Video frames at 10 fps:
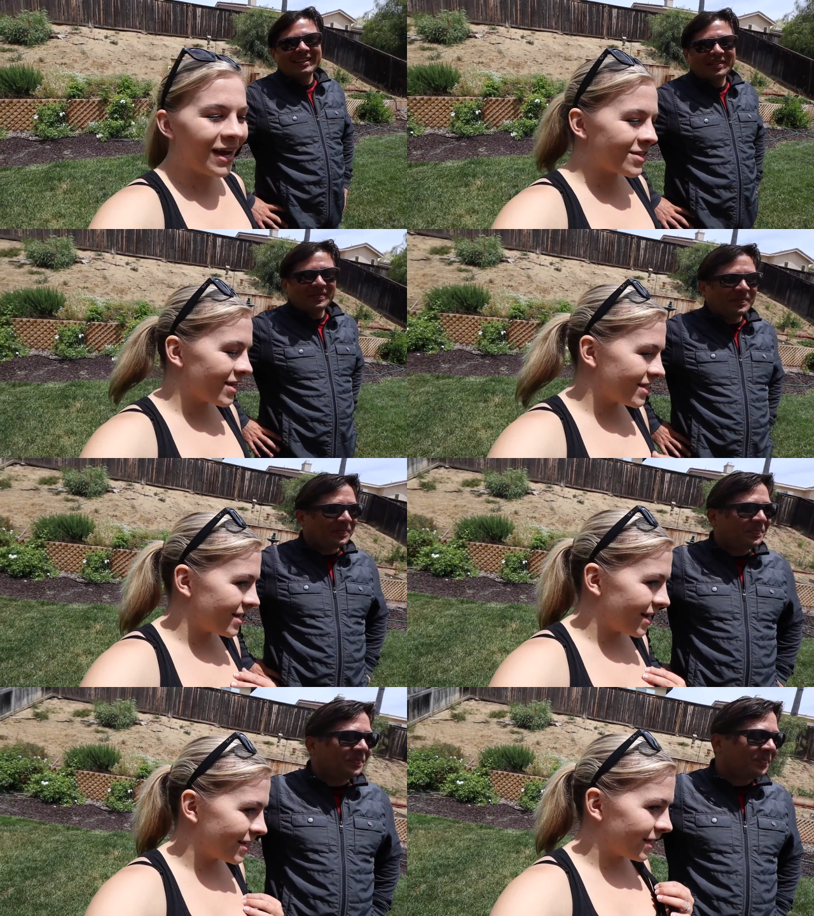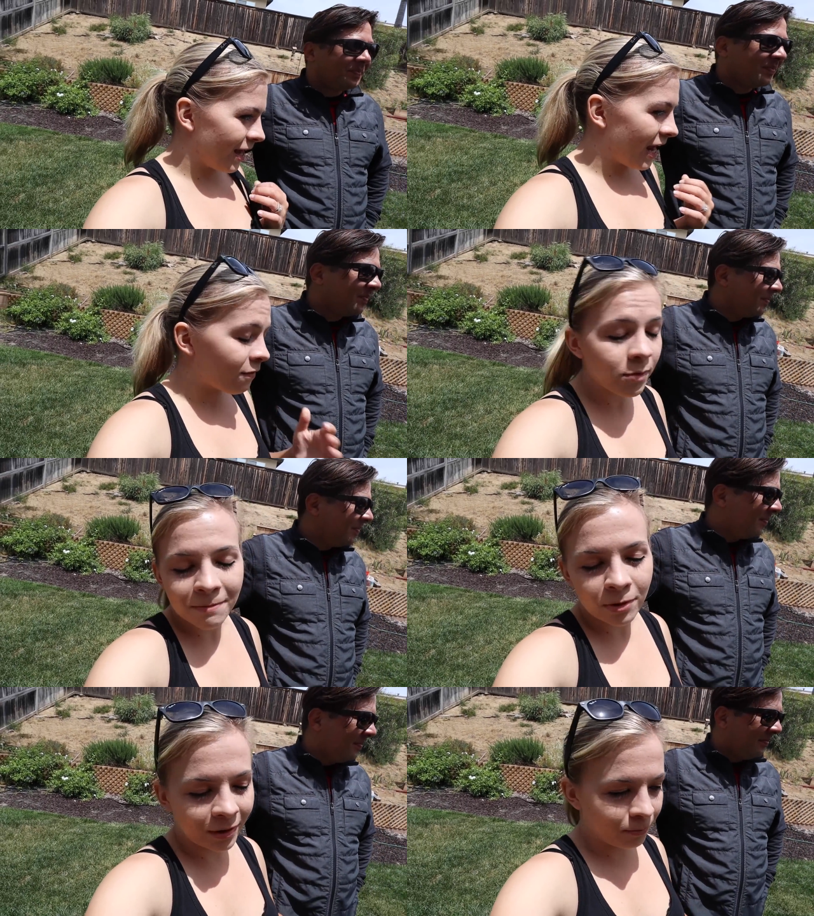Speaker 1: we can't do that today because I have a
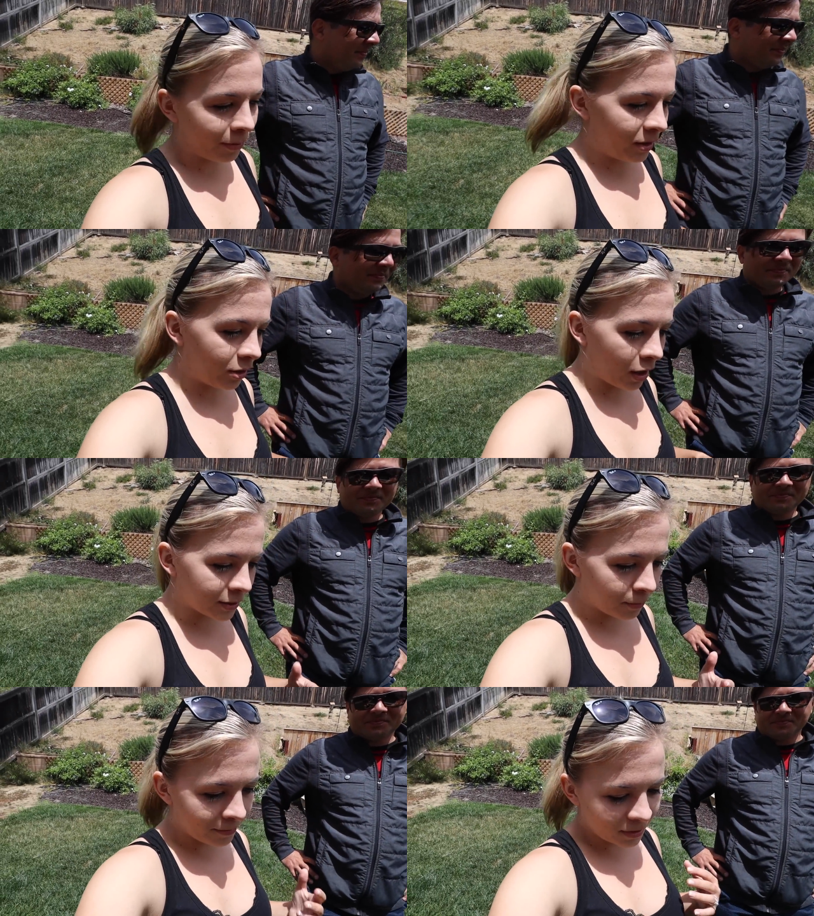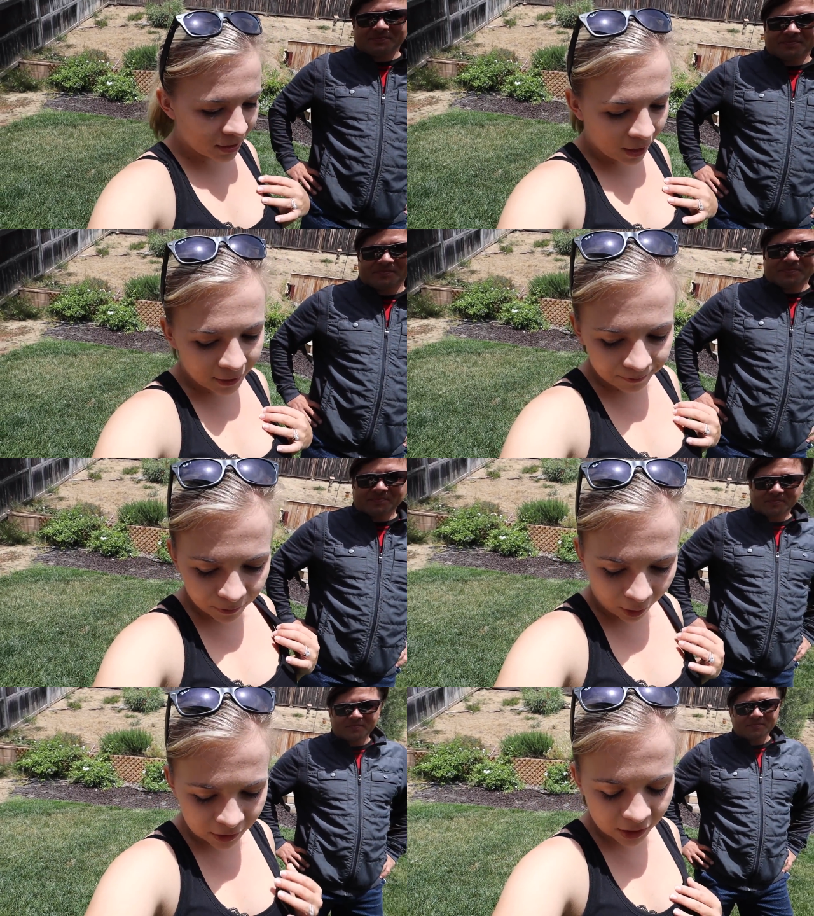really permanent doctor appointment tonight.
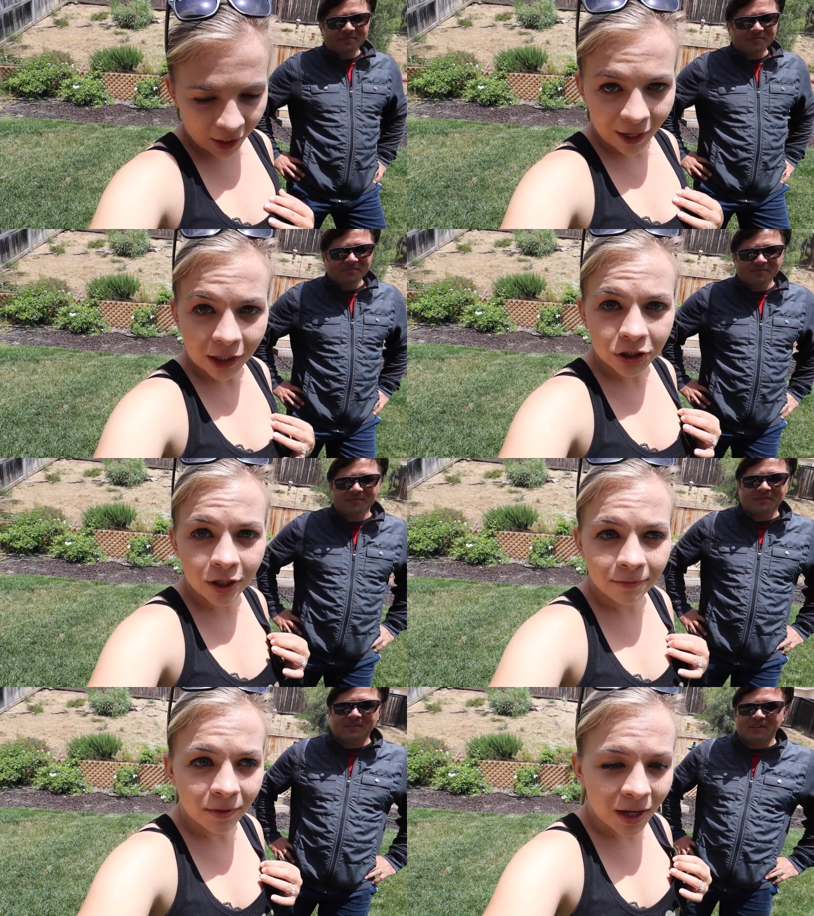Or today, actually.